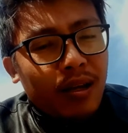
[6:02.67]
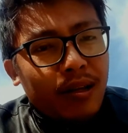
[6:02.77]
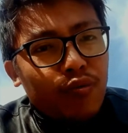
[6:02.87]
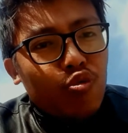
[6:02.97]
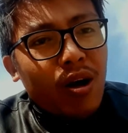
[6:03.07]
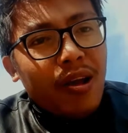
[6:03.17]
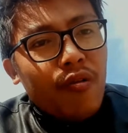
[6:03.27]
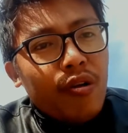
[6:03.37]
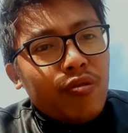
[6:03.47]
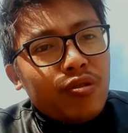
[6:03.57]
If you are
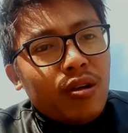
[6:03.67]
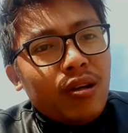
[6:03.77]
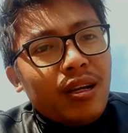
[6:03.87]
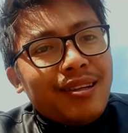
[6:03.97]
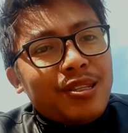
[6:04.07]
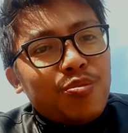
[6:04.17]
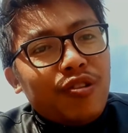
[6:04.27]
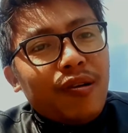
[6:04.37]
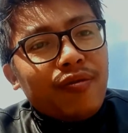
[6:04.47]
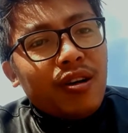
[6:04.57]
Android user, it is free
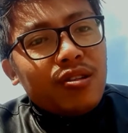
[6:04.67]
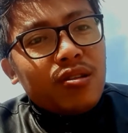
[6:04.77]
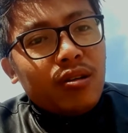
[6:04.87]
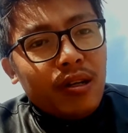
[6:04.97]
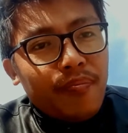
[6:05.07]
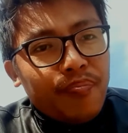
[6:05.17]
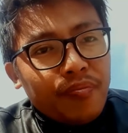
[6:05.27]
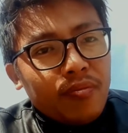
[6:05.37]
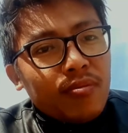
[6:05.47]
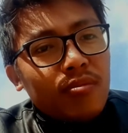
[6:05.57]
of cost. Okay,
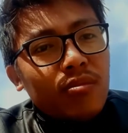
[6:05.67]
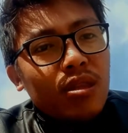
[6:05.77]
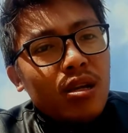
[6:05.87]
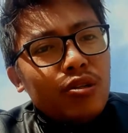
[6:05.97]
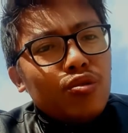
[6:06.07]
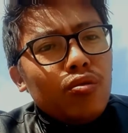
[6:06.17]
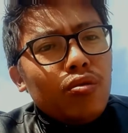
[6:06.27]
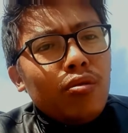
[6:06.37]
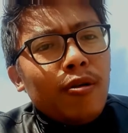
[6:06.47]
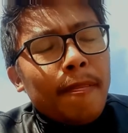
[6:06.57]

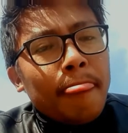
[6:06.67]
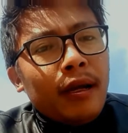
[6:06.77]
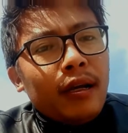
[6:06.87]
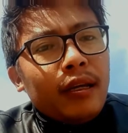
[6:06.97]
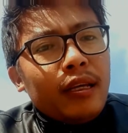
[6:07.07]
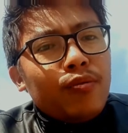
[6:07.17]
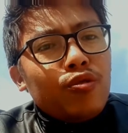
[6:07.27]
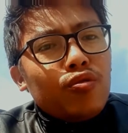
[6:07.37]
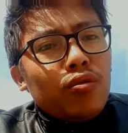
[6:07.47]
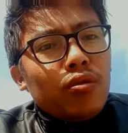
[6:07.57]
so if
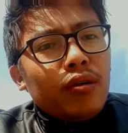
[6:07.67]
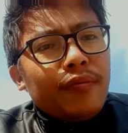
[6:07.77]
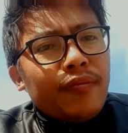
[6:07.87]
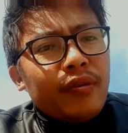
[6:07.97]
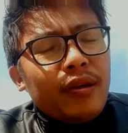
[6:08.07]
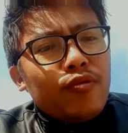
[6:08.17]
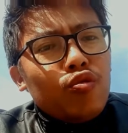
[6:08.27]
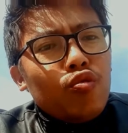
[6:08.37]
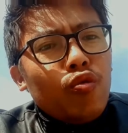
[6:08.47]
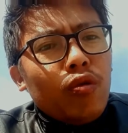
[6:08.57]

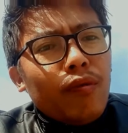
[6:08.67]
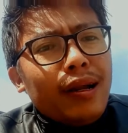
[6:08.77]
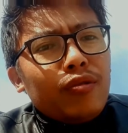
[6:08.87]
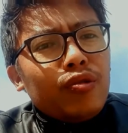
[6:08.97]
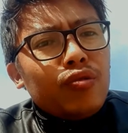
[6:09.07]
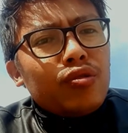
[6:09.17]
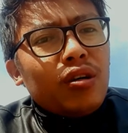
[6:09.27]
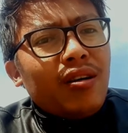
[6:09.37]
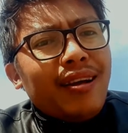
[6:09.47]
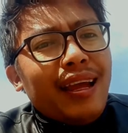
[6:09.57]
you want to use
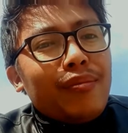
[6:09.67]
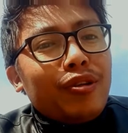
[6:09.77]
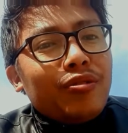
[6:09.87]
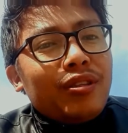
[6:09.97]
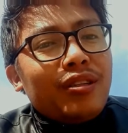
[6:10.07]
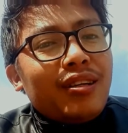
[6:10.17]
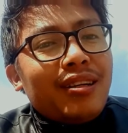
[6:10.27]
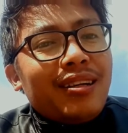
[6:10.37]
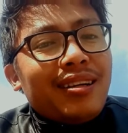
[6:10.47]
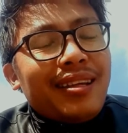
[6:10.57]
online video editor,
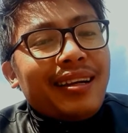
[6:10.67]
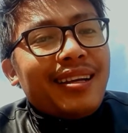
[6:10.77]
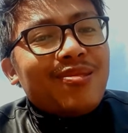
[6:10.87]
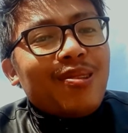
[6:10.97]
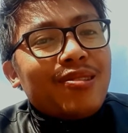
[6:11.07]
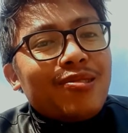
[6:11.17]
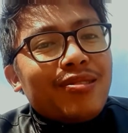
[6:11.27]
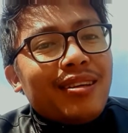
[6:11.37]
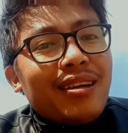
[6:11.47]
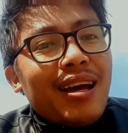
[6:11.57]
in that case also
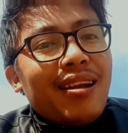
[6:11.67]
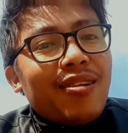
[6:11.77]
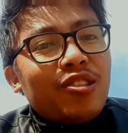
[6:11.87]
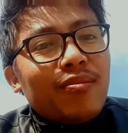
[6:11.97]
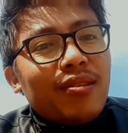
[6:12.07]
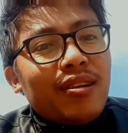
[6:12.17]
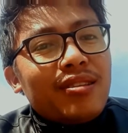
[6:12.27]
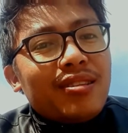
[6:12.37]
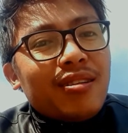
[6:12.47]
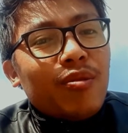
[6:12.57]
there are lots
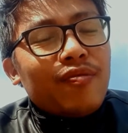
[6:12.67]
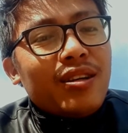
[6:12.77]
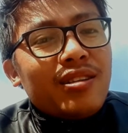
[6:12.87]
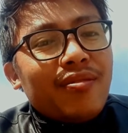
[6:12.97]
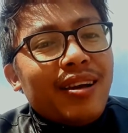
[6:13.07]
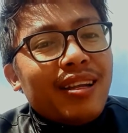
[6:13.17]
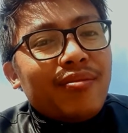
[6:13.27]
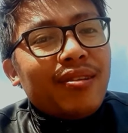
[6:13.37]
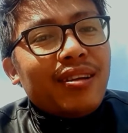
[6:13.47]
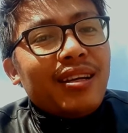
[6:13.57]
website
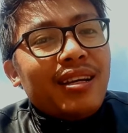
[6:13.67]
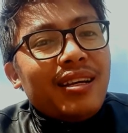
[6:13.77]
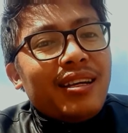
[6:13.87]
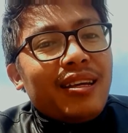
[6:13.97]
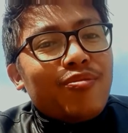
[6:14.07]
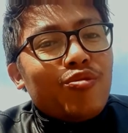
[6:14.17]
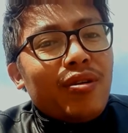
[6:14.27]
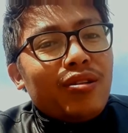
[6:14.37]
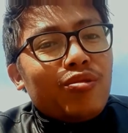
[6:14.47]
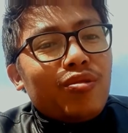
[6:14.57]
available. If you
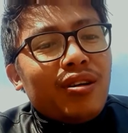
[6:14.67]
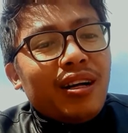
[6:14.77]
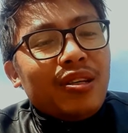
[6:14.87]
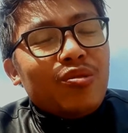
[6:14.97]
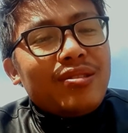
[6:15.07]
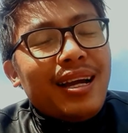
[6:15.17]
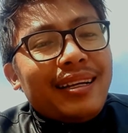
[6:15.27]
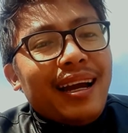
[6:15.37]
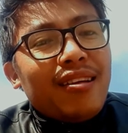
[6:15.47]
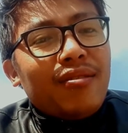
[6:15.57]
want to use that
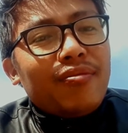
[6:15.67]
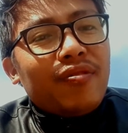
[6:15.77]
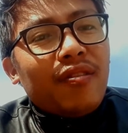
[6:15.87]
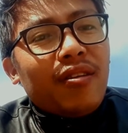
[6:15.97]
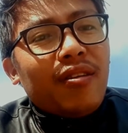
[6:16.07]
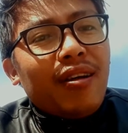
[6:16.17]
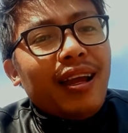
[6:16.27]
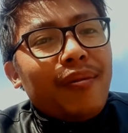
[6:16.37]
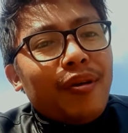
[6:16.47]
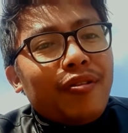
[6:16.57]
kind of
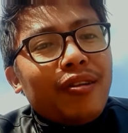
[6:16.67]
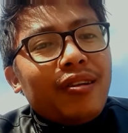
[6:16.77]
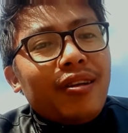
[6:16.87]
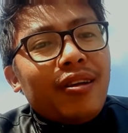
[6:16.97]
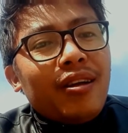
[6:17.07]
online video editor,